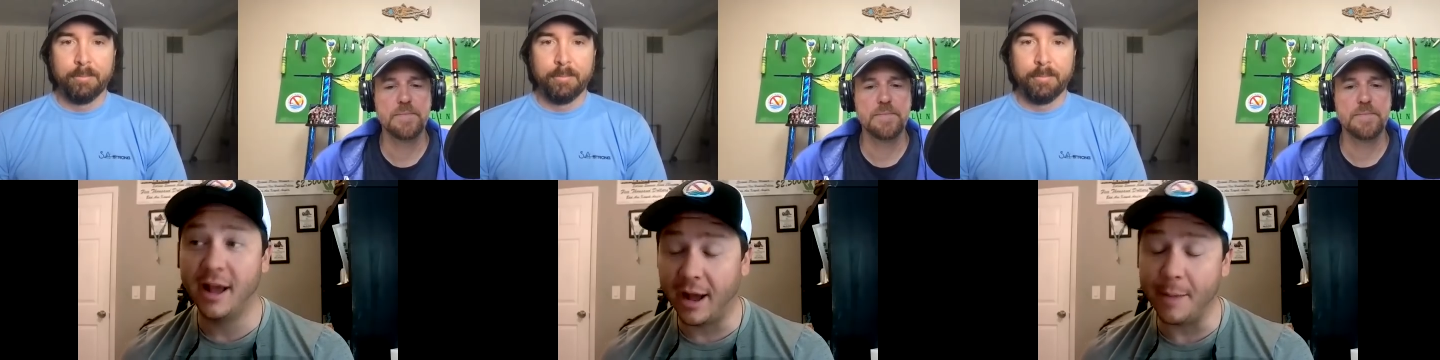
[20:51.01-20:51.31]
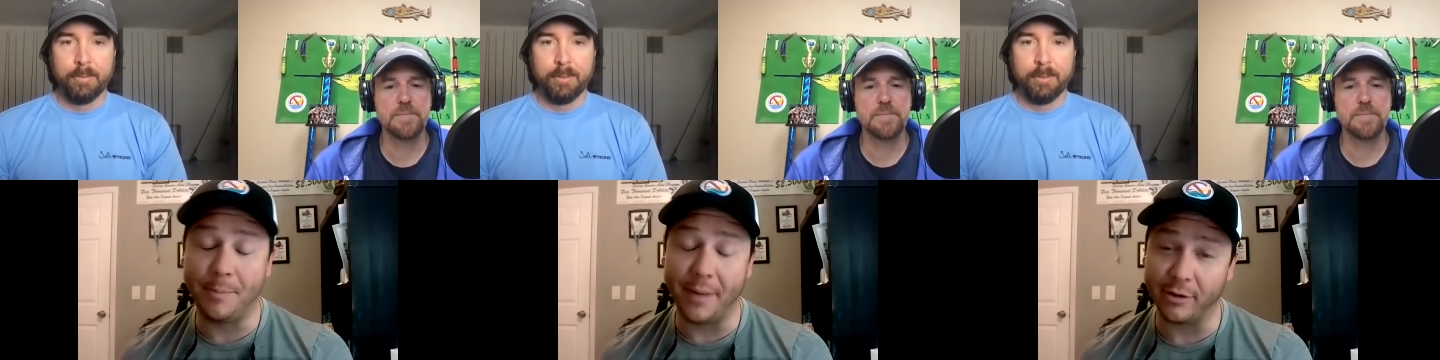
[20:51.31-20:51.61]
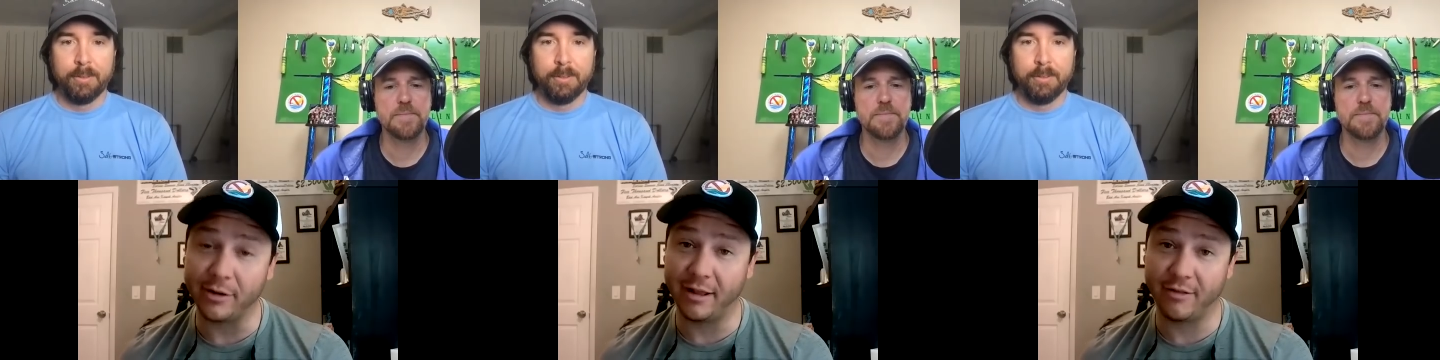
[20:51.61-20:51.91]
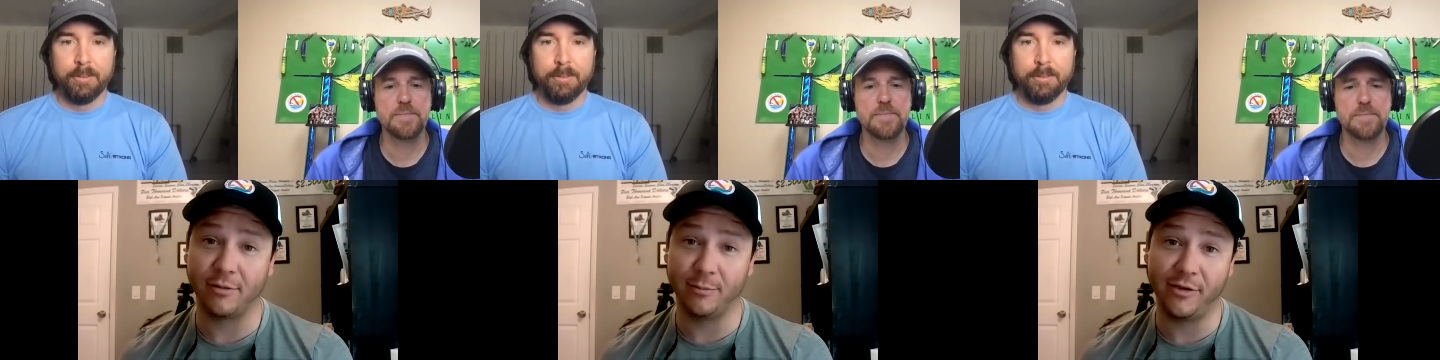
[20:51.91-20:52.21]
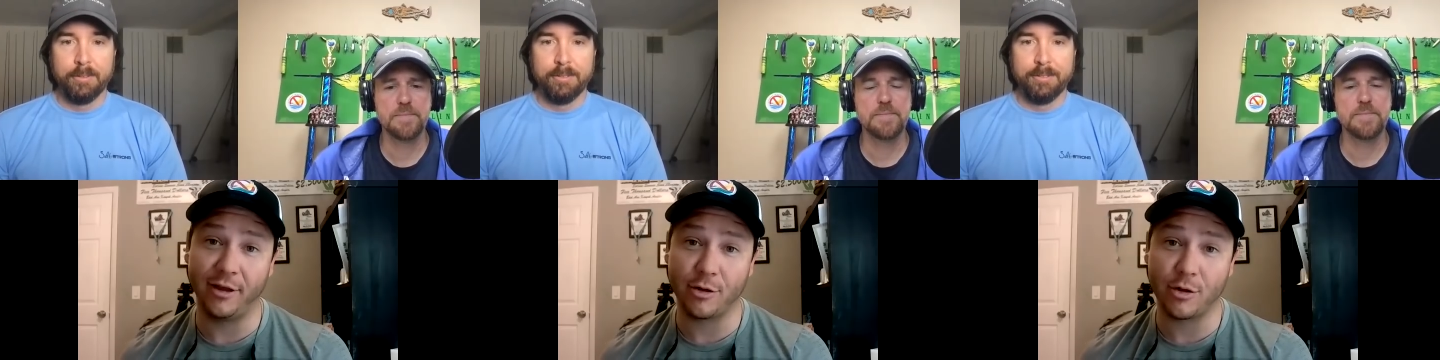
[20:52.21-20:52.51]
Speaker 1: I better catch some
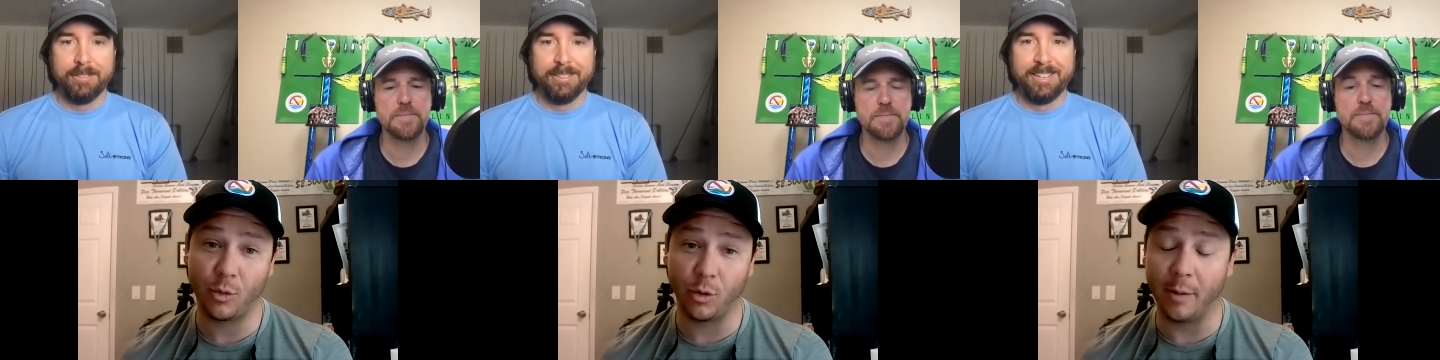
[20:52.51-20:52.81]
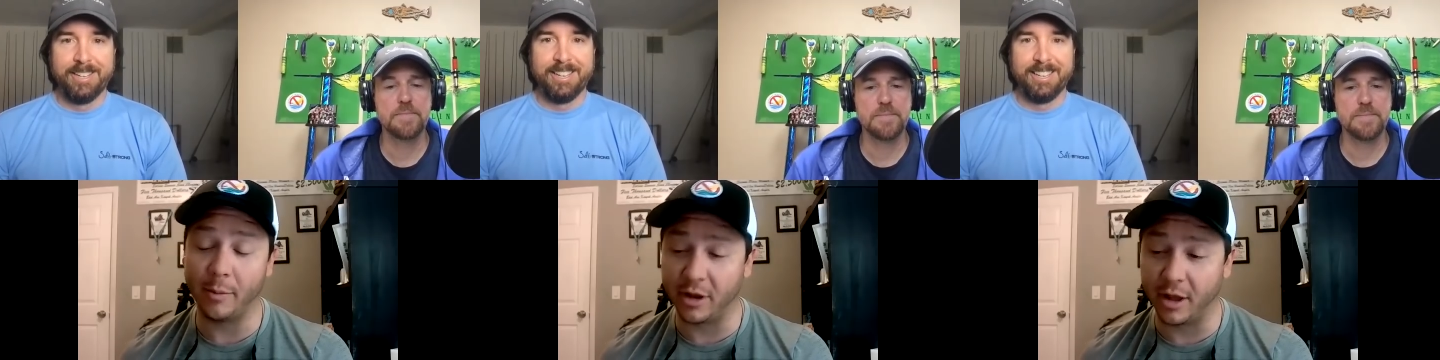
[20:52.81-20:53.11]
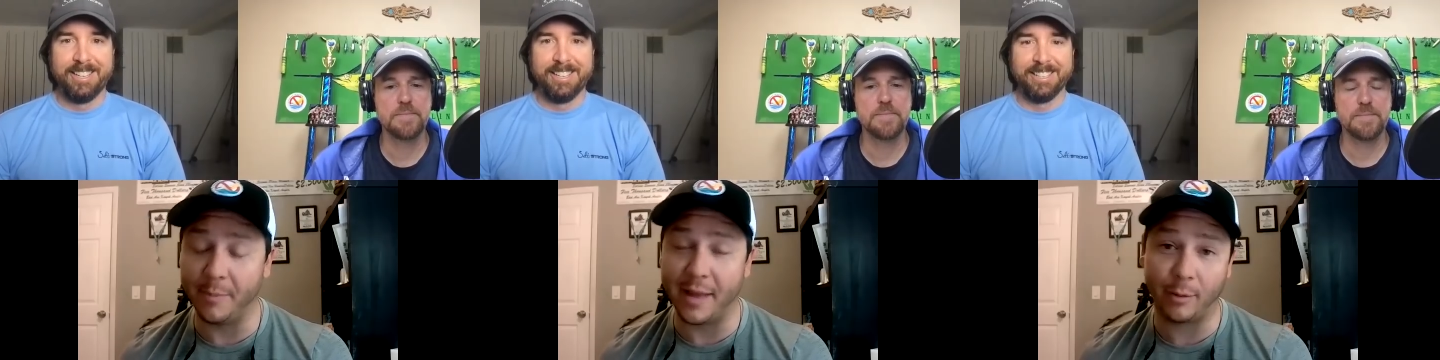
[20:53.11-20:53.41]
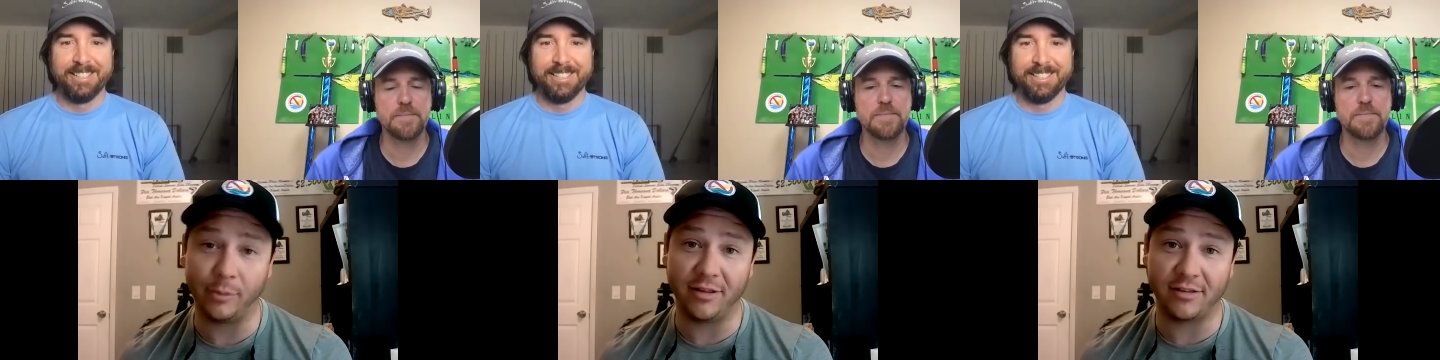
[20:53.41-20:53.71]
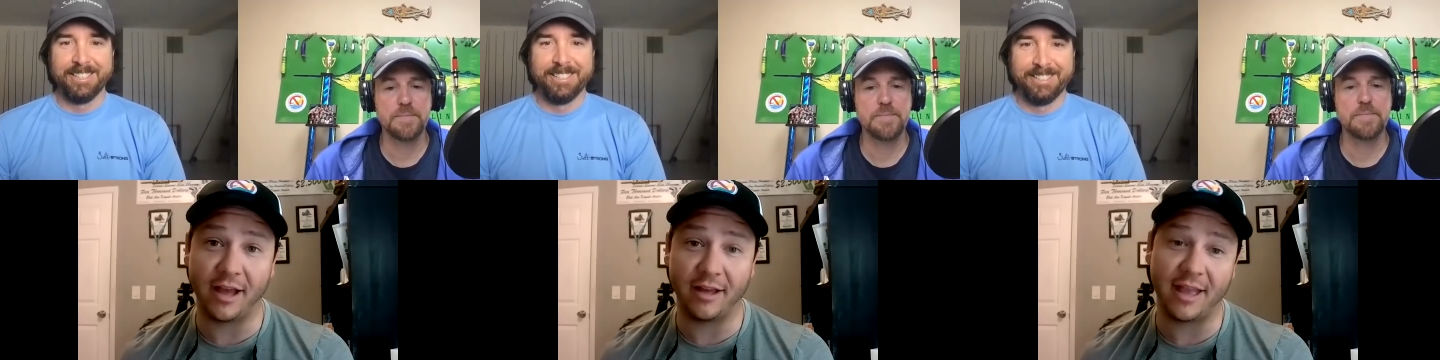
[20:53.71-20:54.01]
fish or I'm going to come back with these
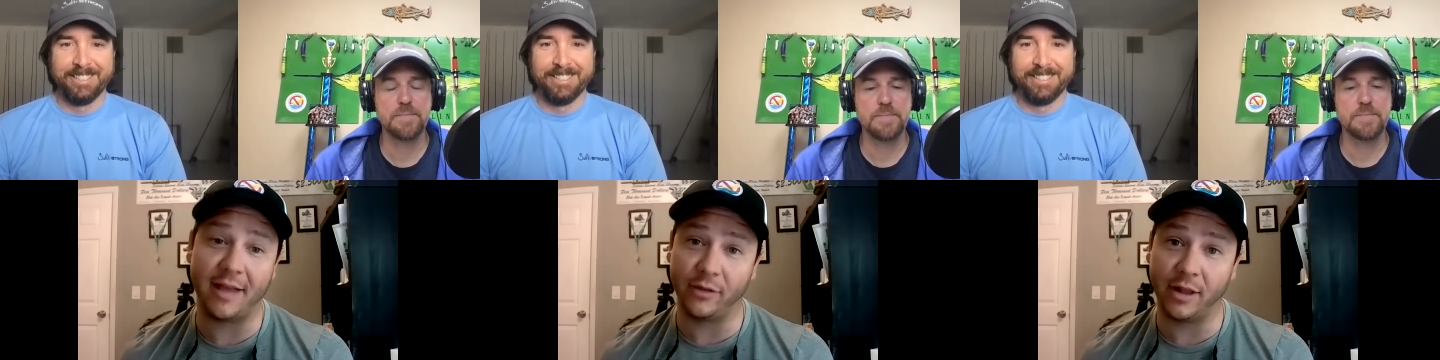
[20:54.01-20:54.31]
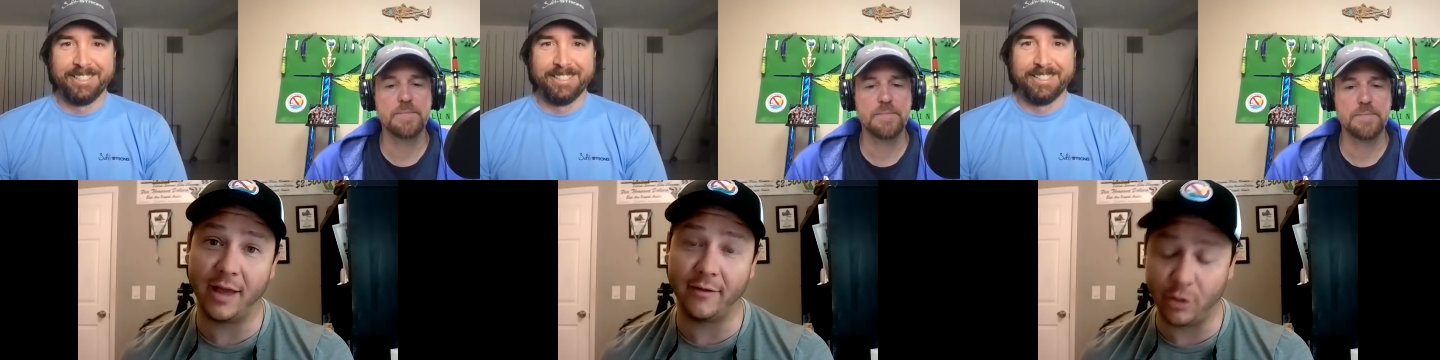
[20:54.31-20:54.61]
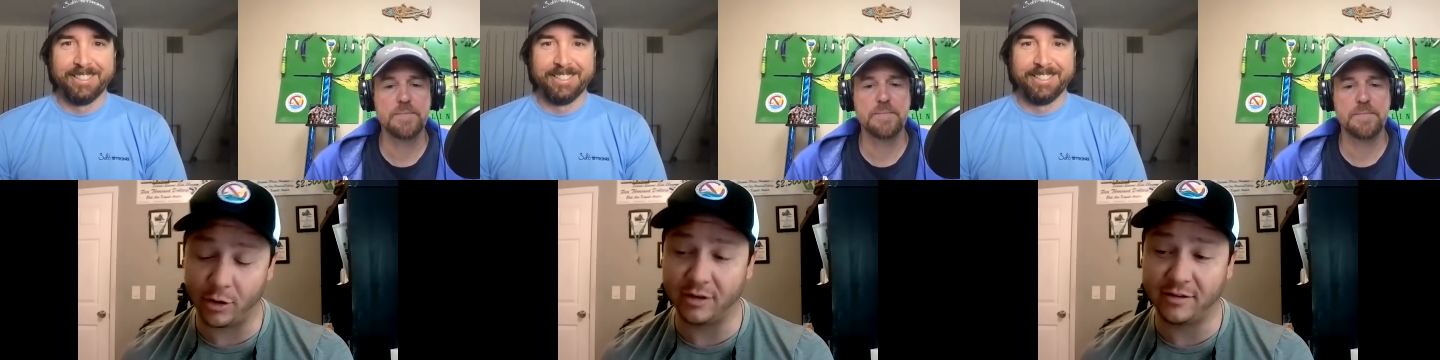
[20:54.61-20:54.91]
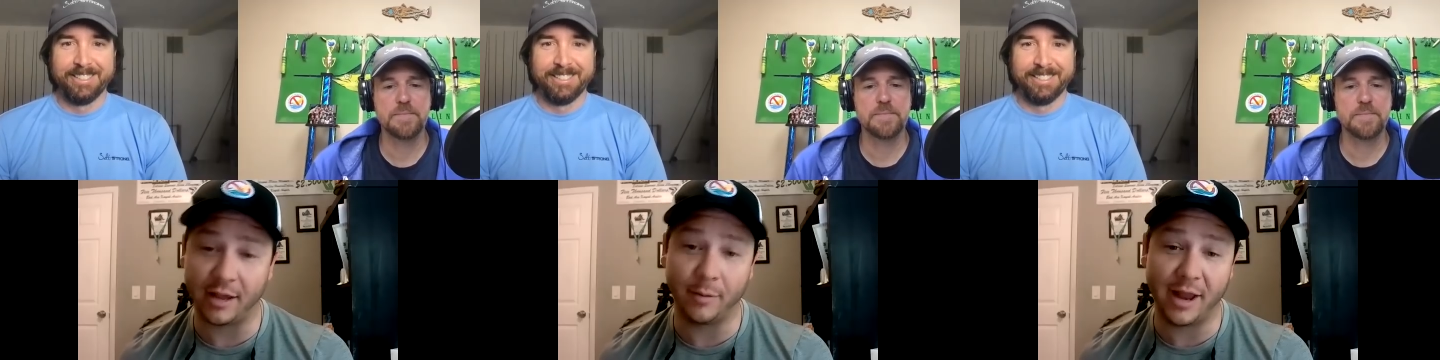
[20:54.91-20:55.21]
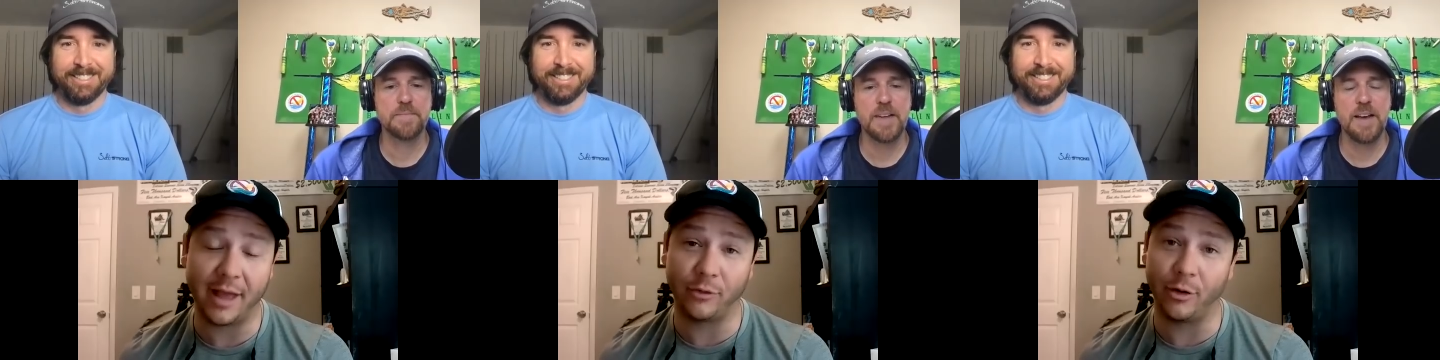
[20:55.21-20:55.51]
guys half alive and you're going to take them at
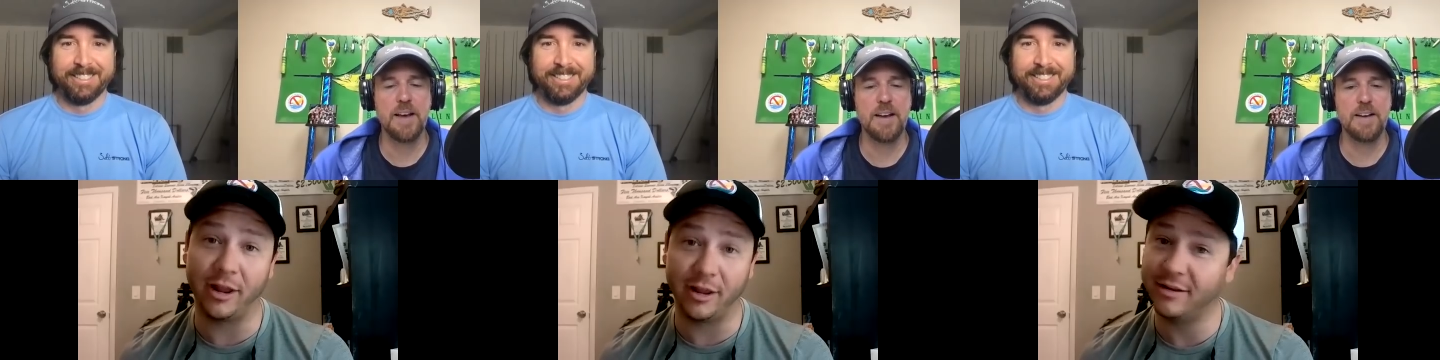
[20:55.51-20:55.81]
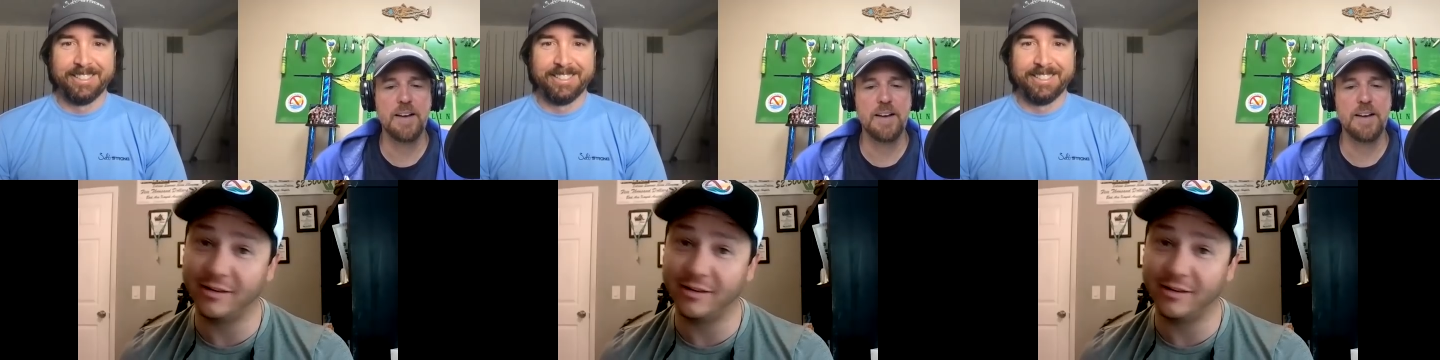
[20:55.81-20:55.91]
half credit.